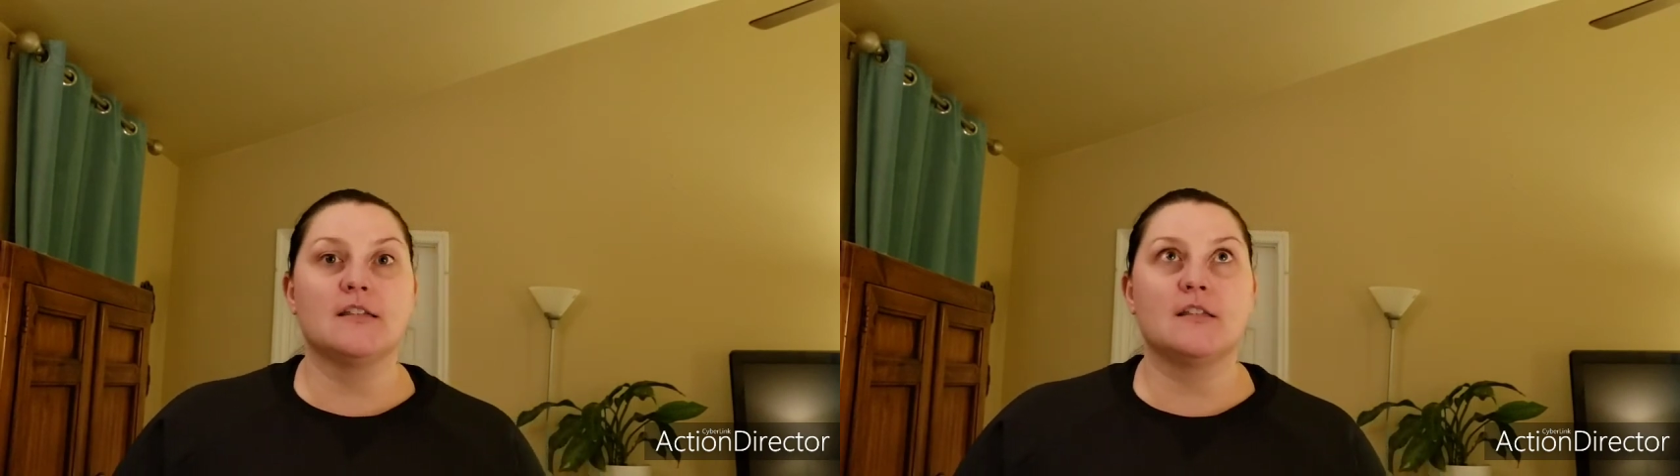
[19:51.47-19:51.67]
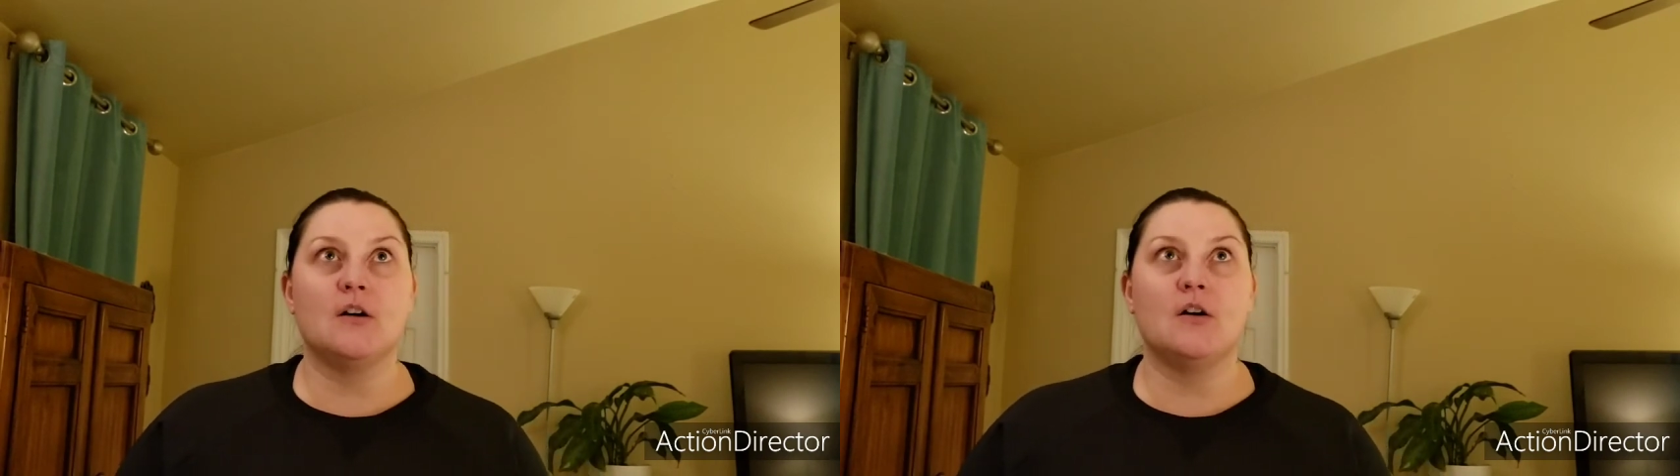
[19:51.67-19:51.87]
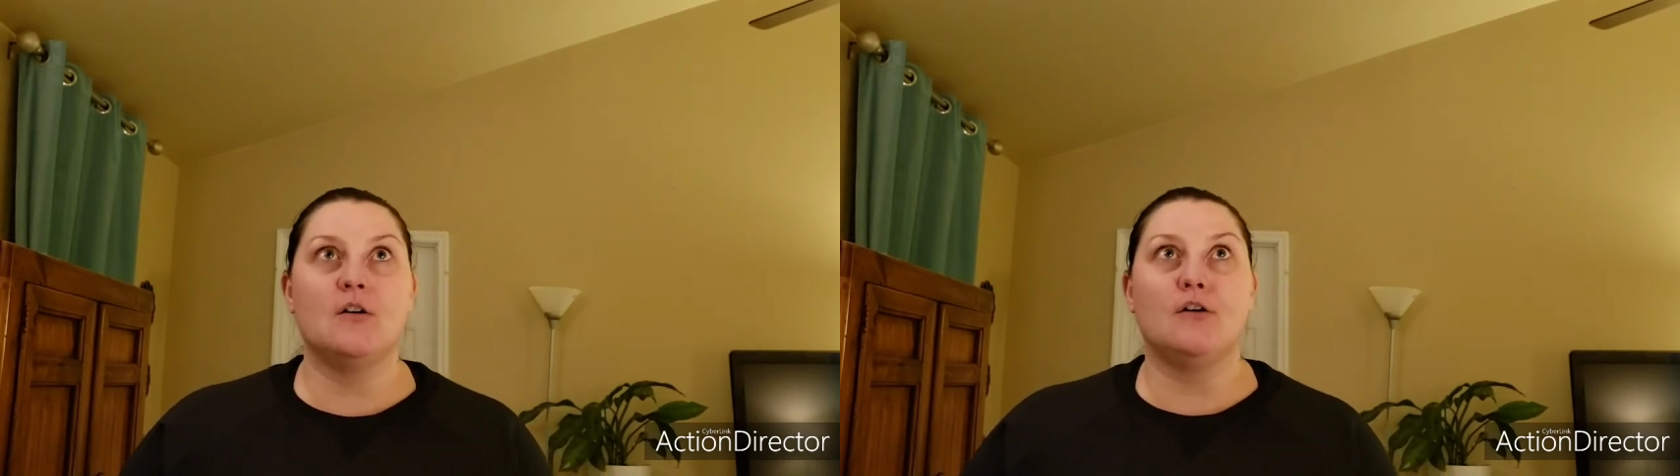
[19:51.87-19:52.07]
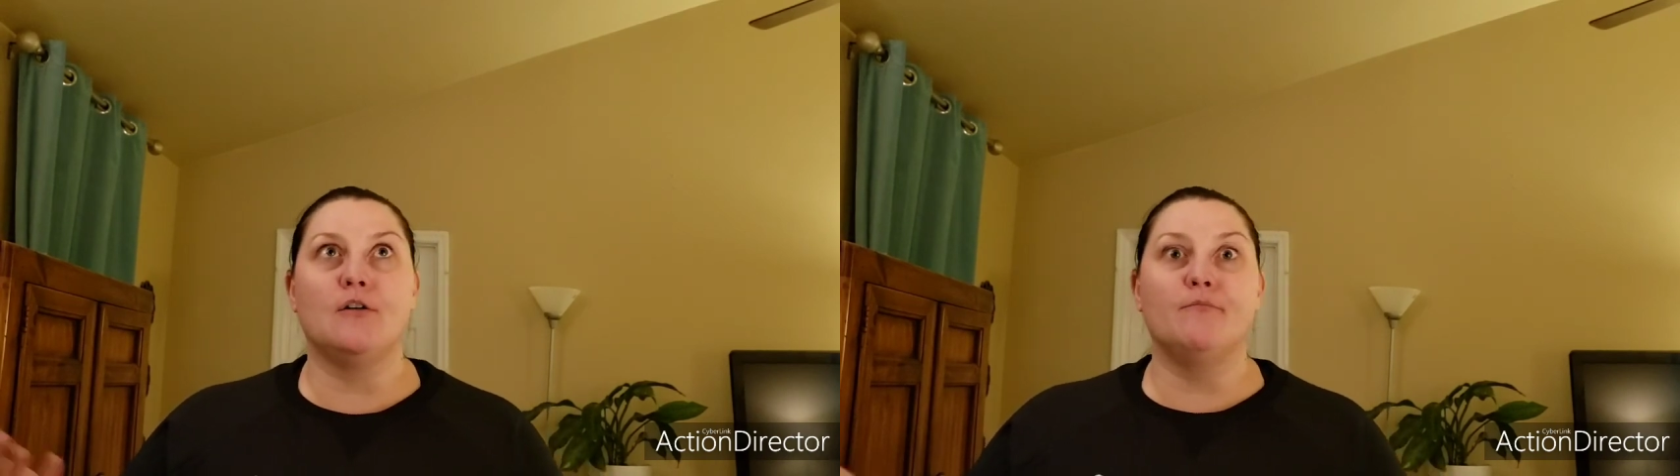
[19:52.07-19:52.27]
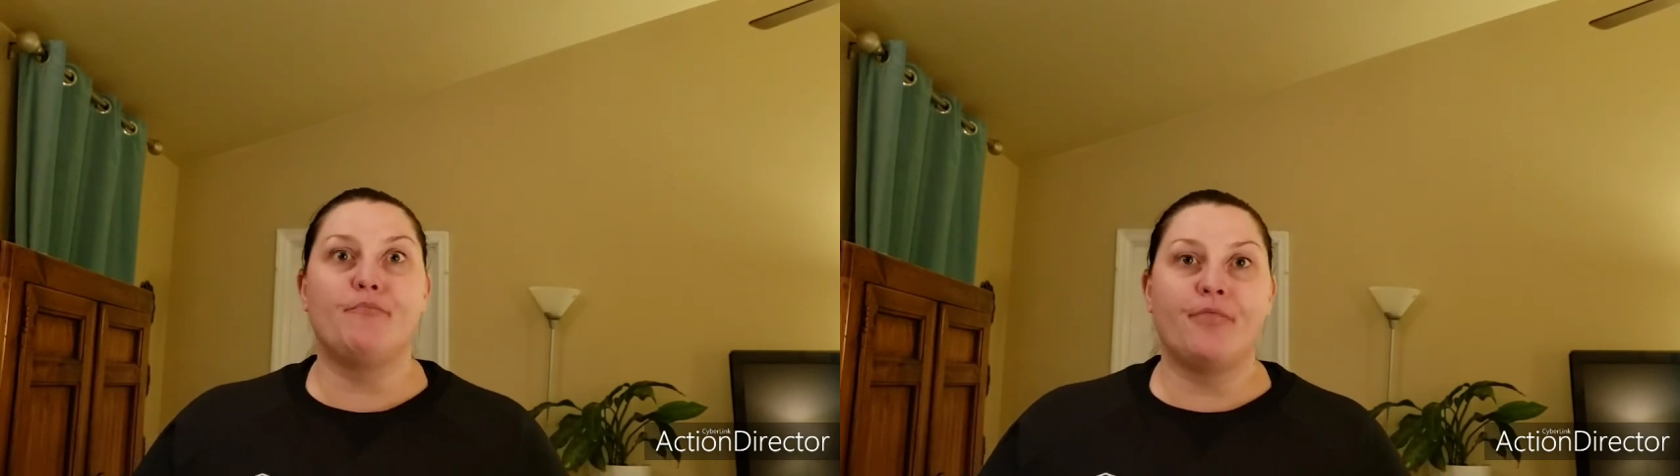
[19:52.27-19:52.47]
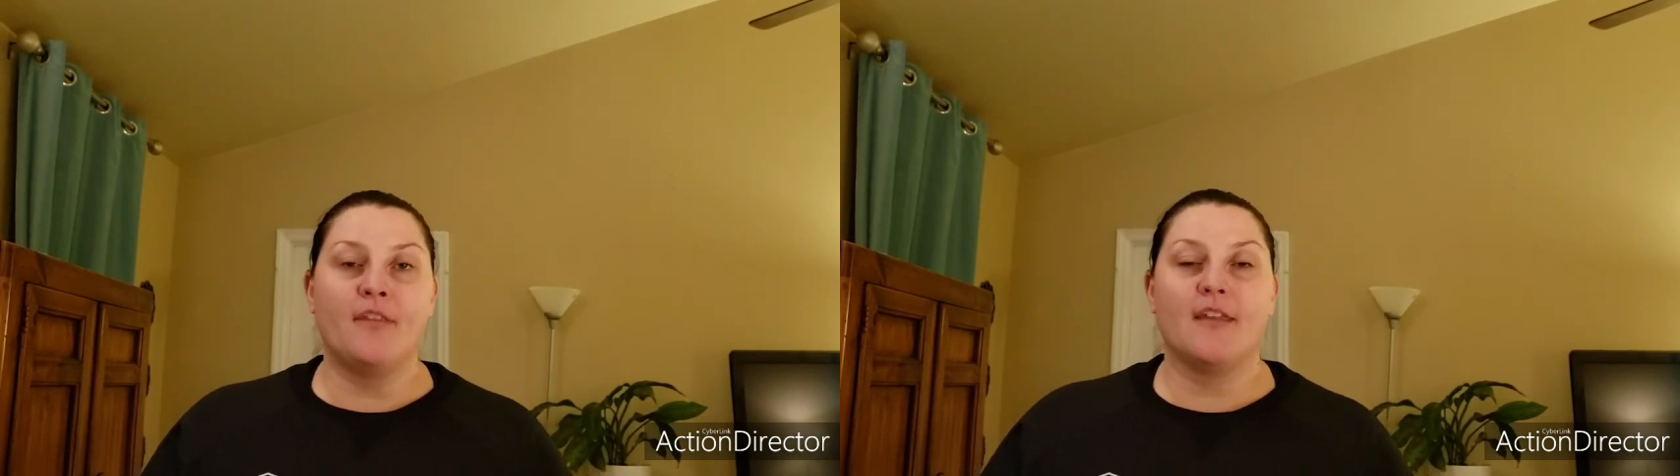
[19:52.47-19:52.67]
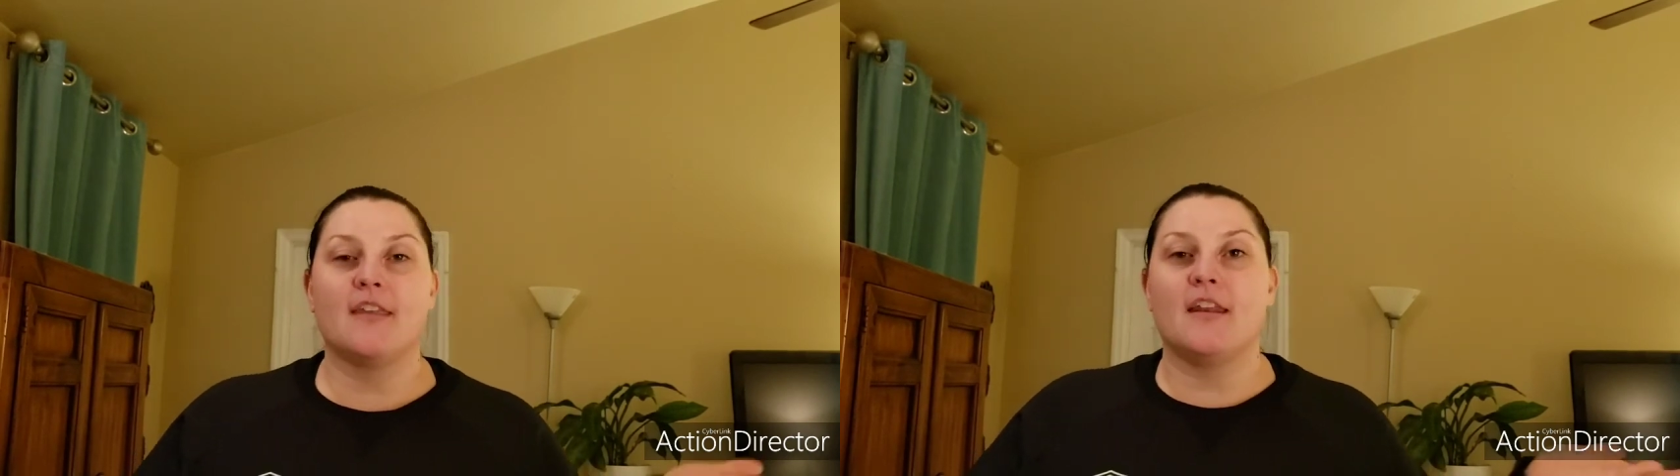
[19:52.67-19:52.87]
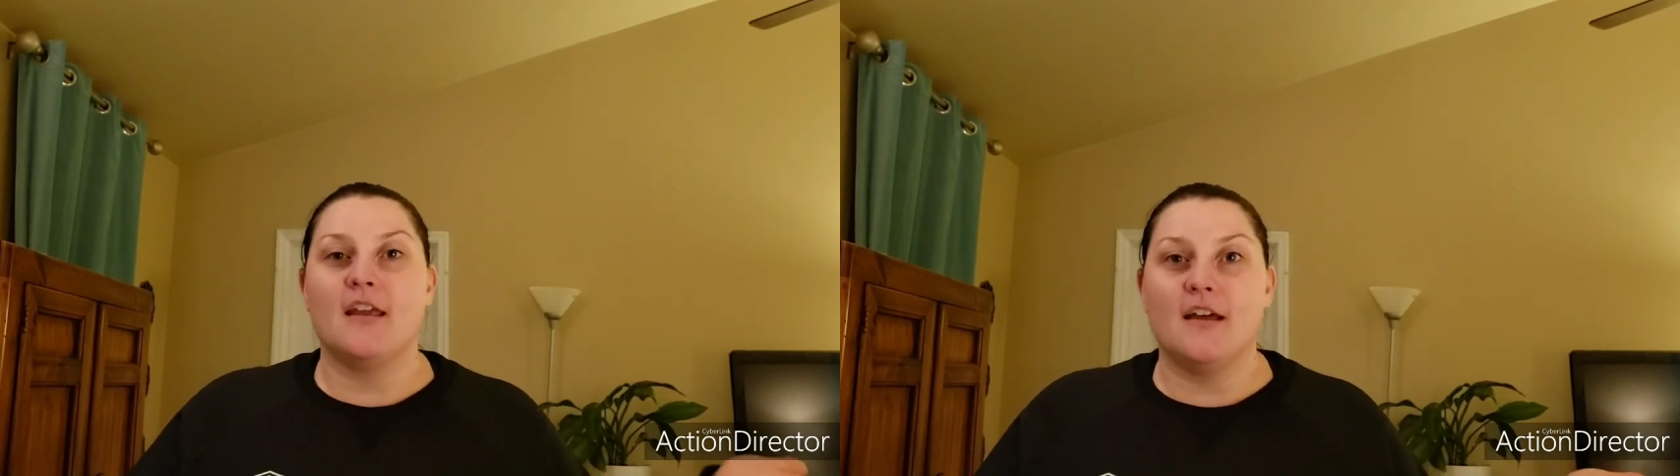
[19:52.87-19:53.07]
So
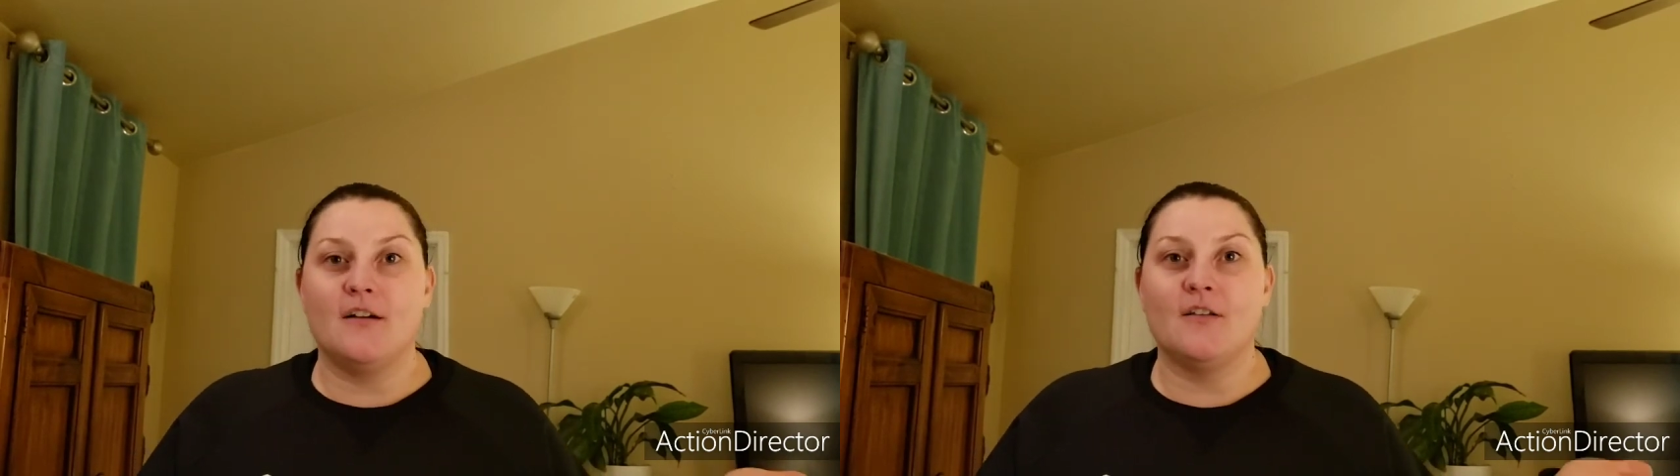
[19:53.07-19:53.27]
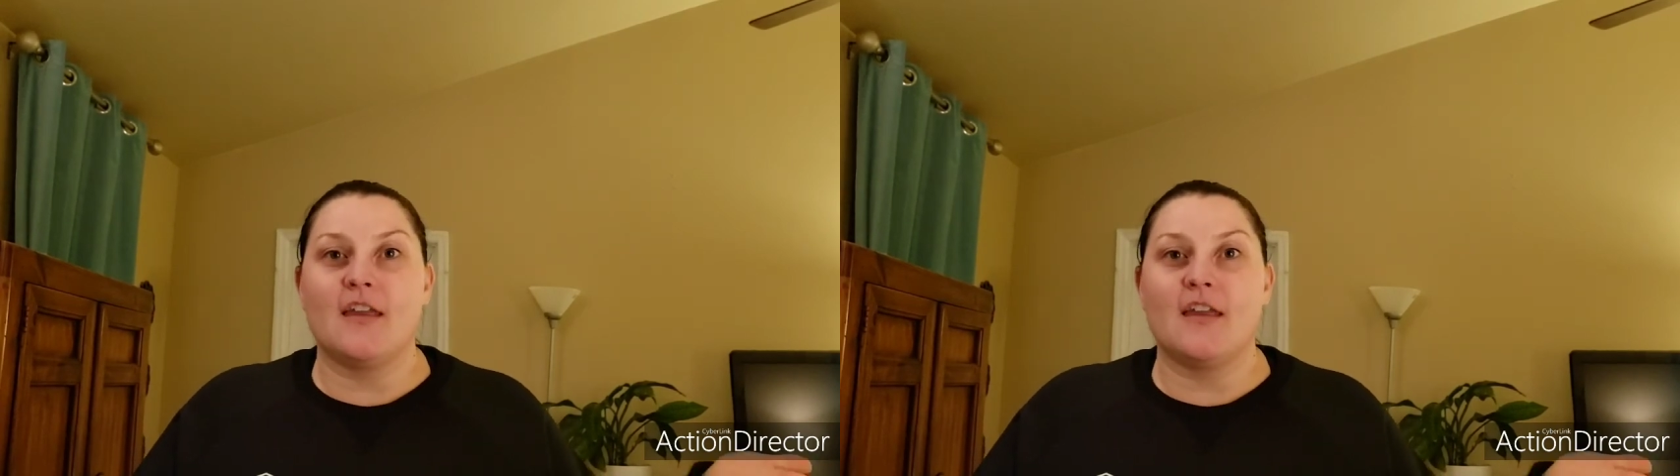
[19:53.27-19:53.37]
You know,